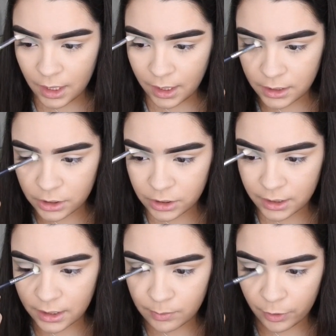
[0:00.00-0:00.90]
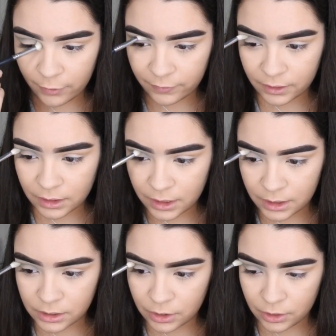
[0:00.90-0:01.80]
And it just gets perfectly
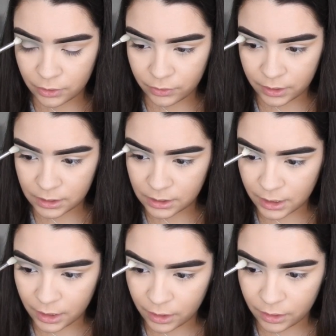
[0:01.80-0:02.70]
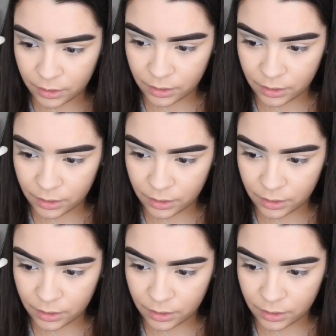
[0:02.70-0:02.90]
into the crease there.